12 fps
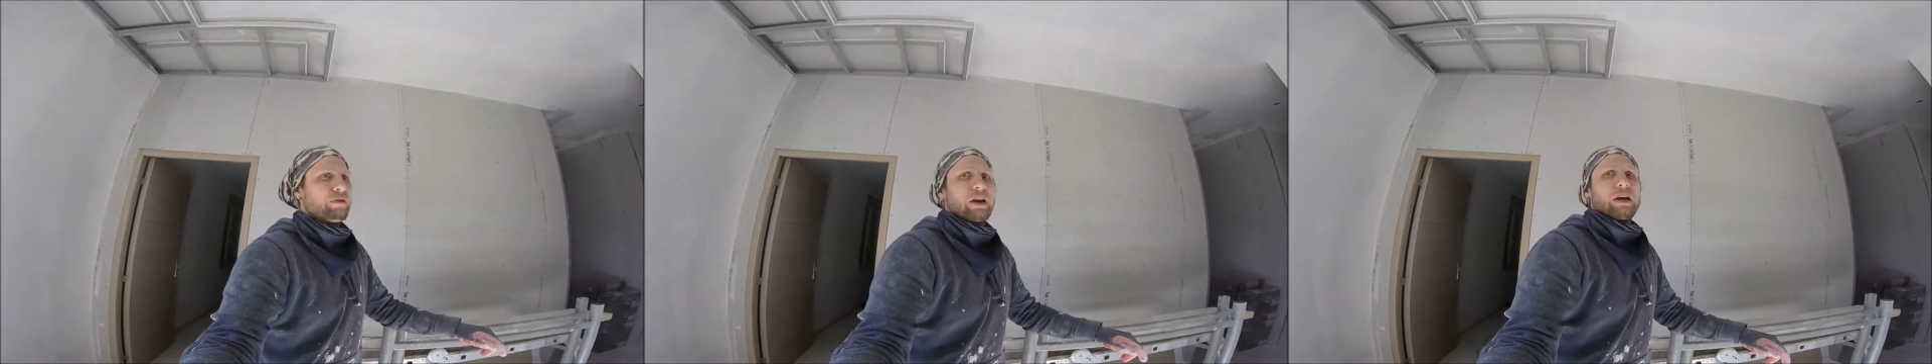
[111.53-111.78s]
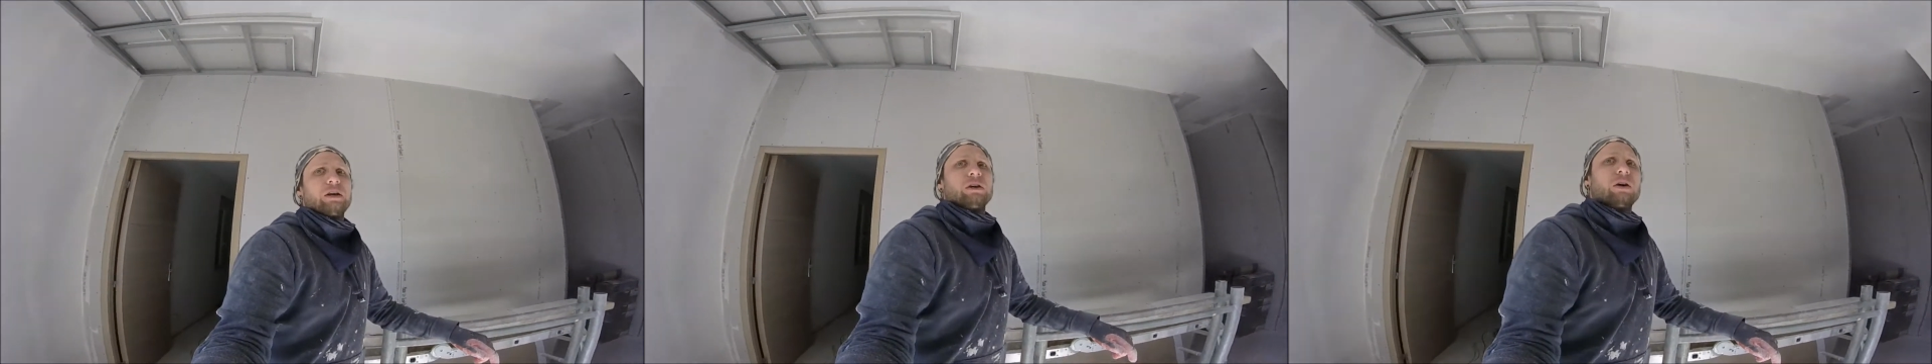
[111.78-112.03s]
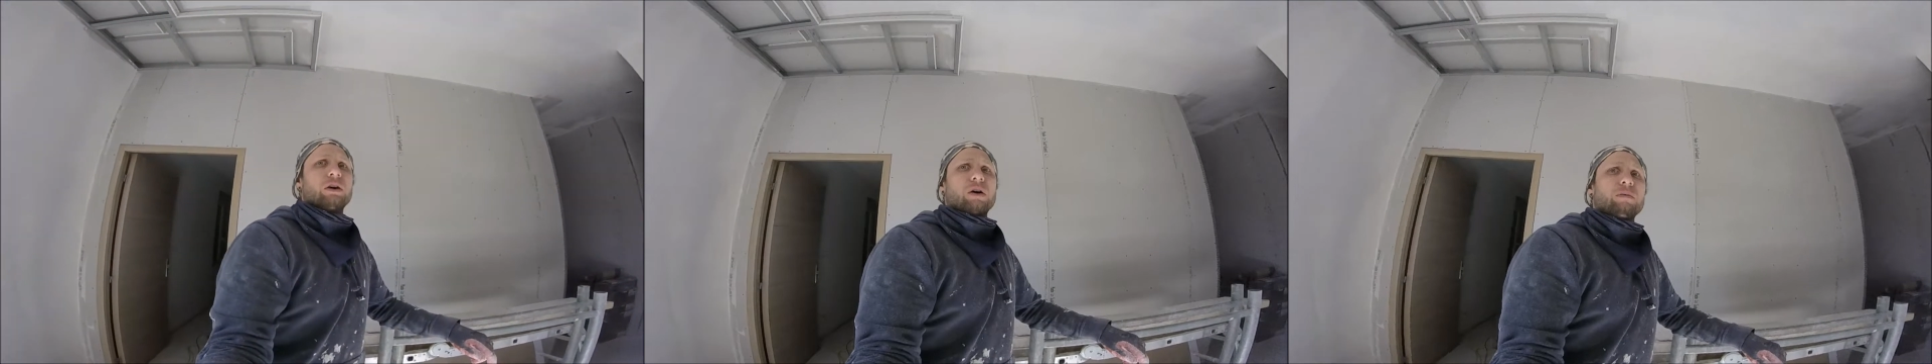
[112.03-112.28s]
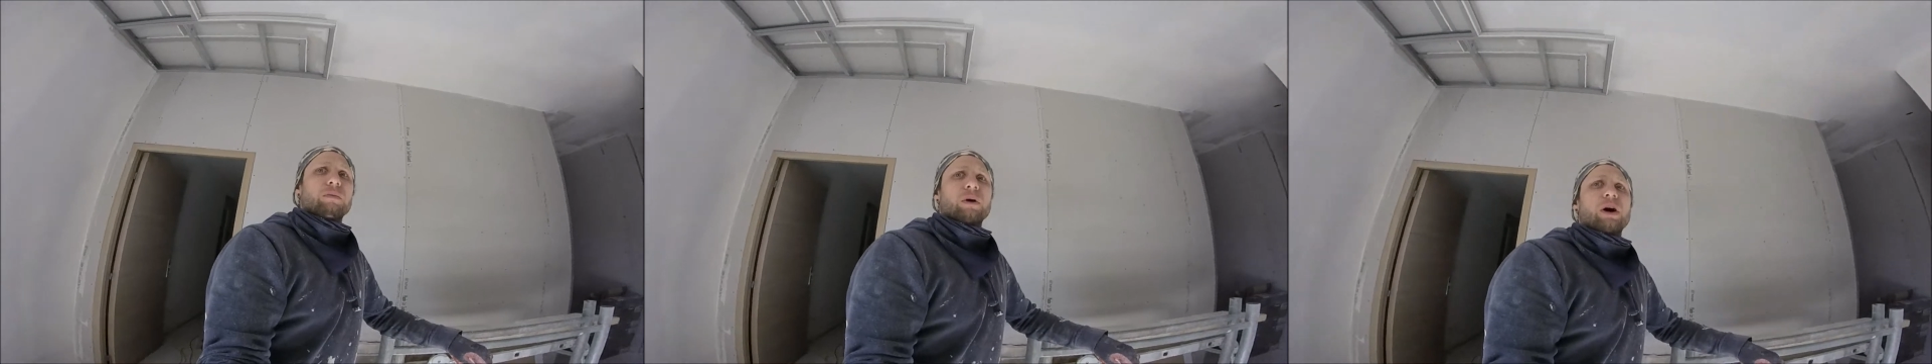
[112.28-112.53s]
it
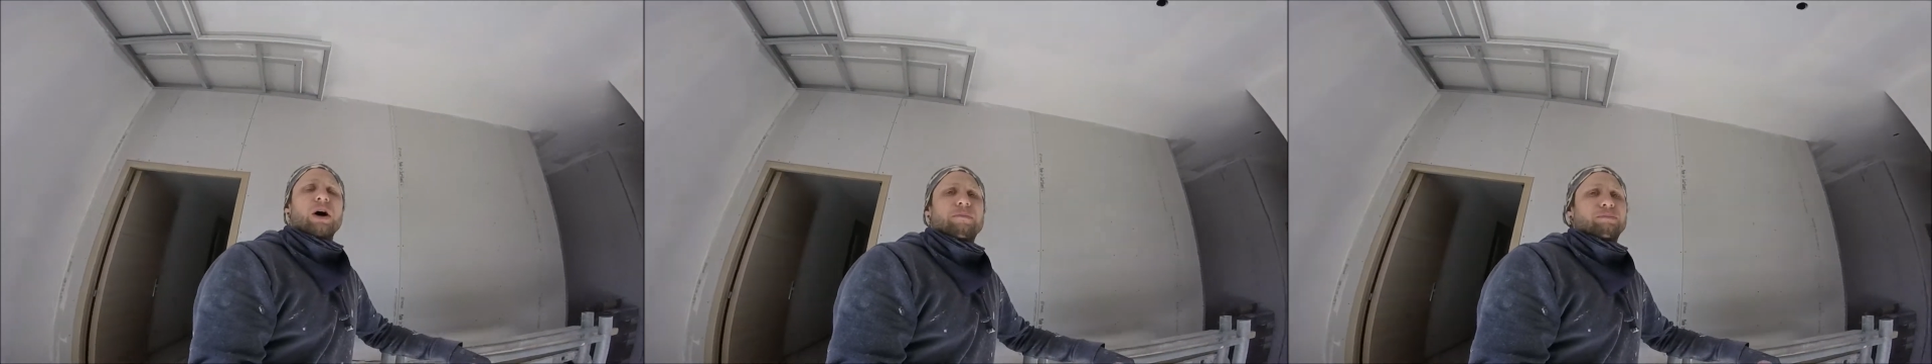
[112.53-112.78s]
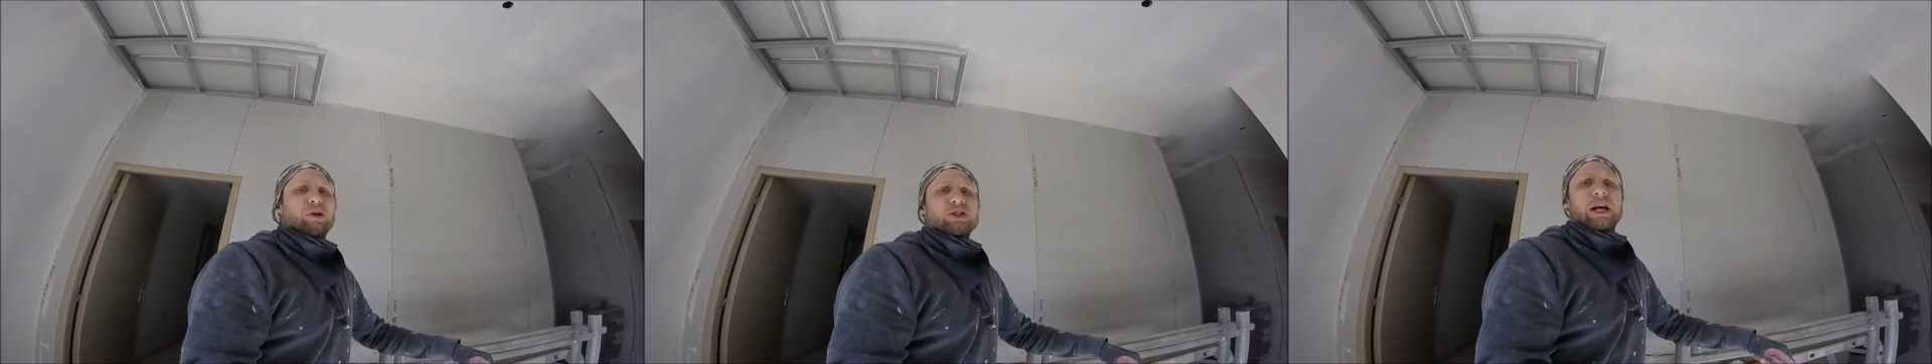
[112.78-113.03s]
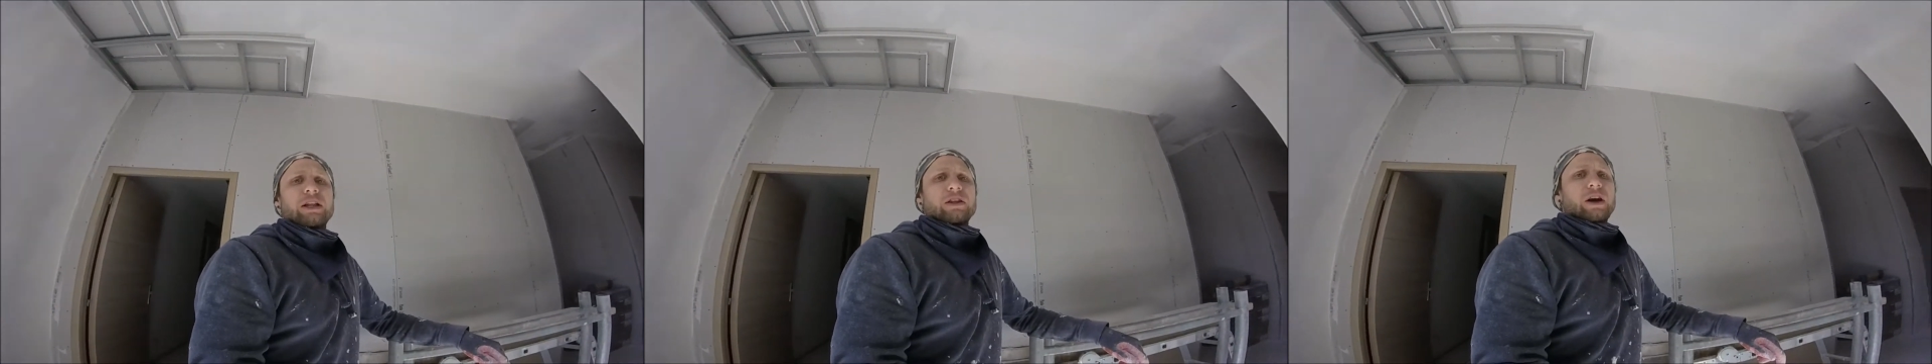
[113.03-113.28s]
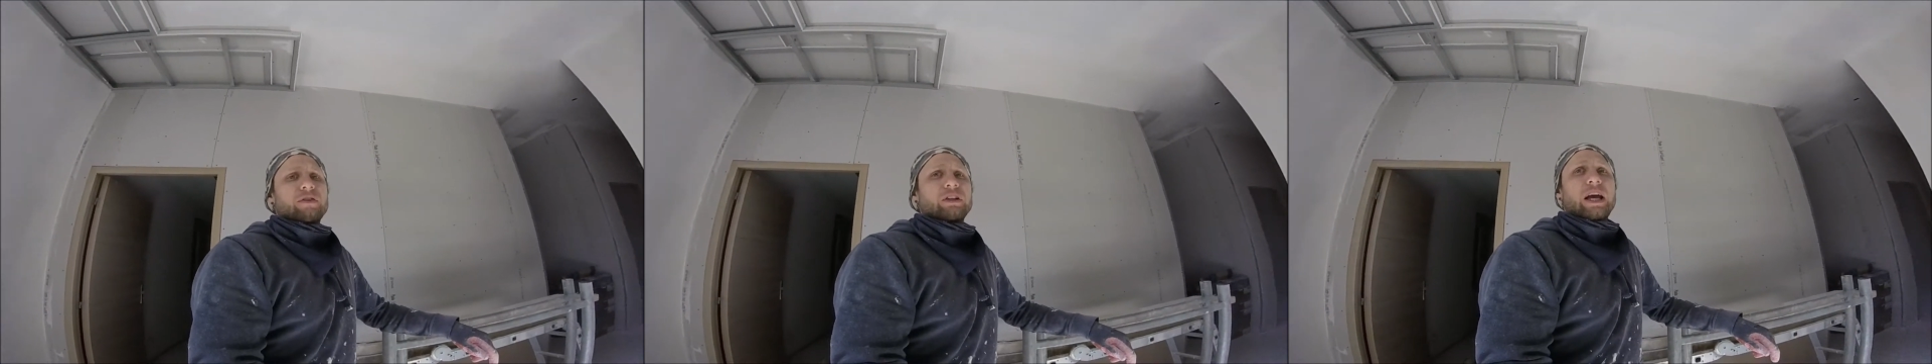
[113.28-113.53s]
on her project the
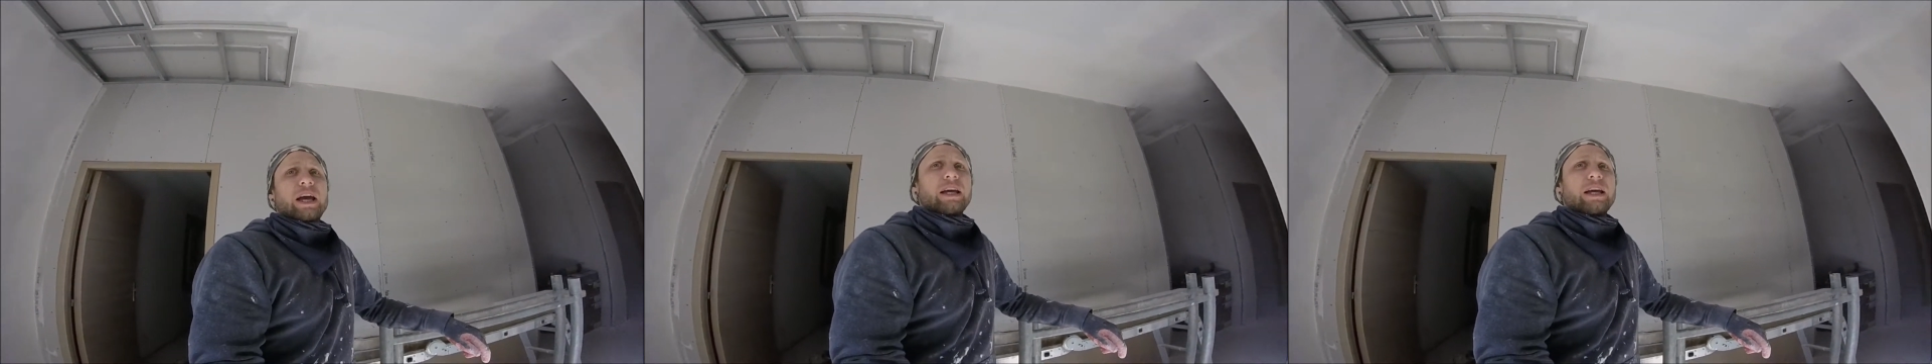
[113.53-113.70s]
other day,